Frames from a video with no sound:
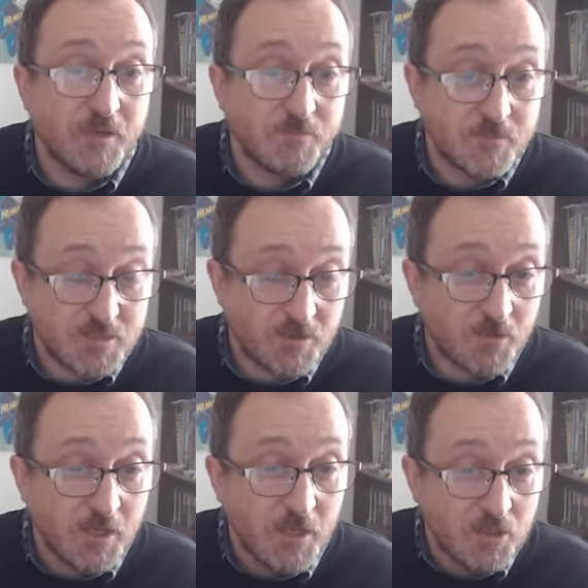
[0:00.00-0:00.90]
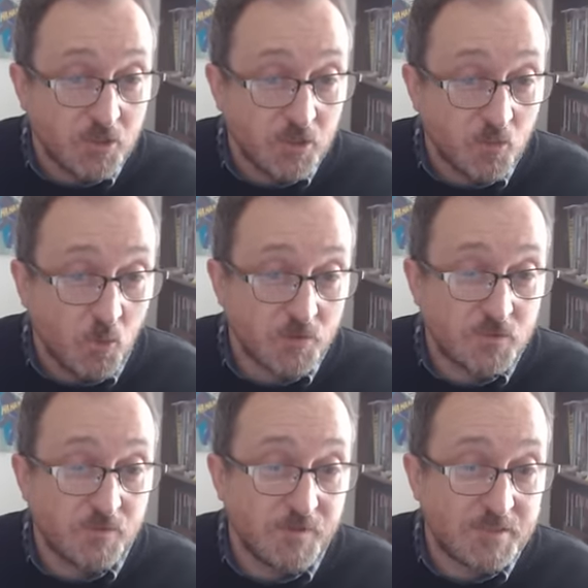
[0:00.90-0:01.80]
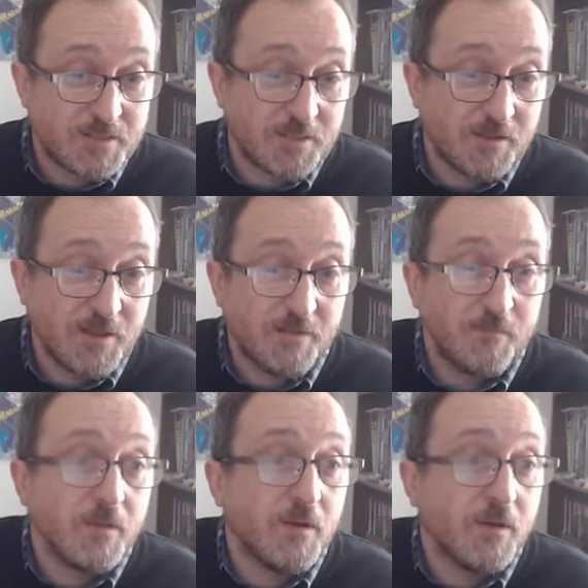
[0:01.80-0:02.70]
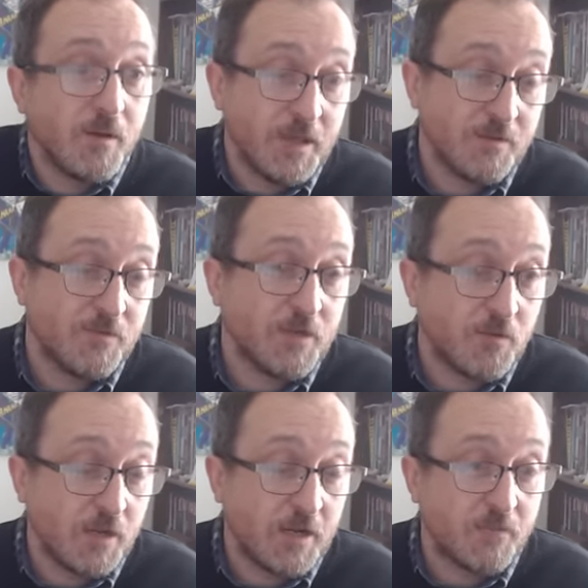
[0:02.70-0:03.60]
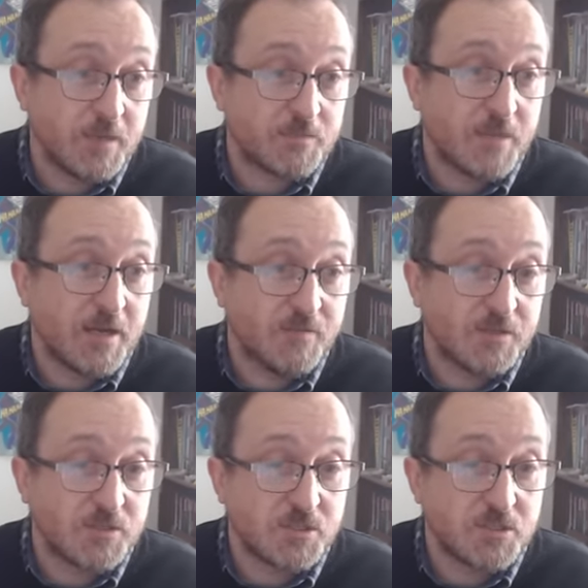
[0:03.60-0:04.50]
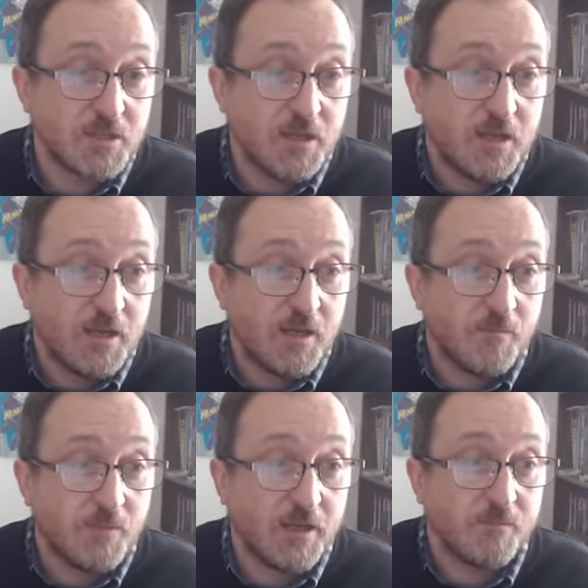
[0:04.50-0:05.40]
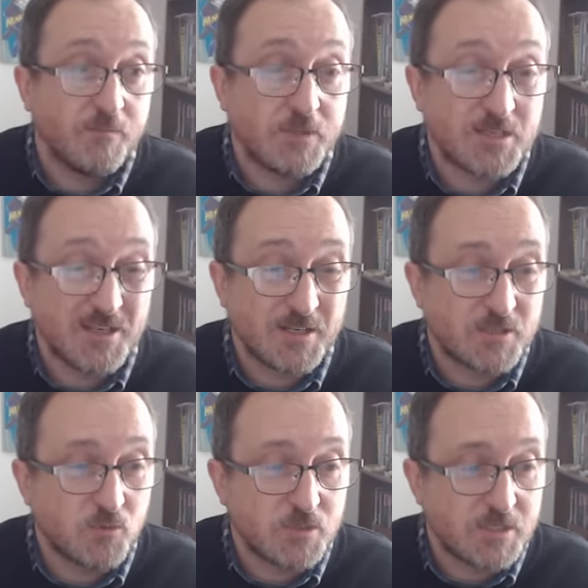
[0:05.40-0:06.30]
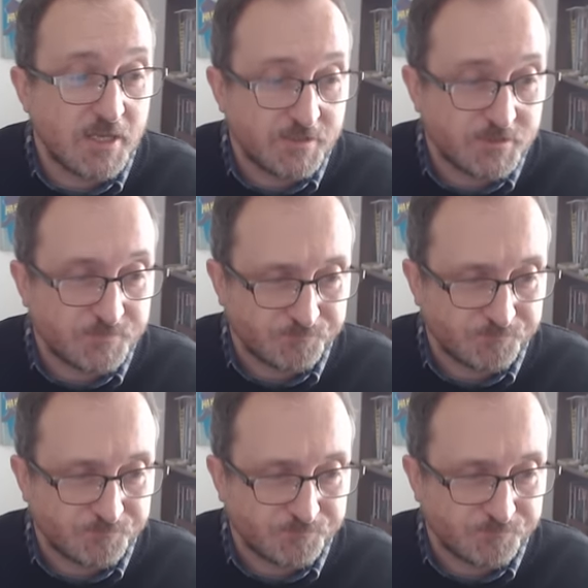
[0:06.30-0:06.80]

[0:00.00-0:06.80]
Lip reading: So you're going to want to invest in them, even though they'll have a mixed bag of fixtures then, but certainly towards the end.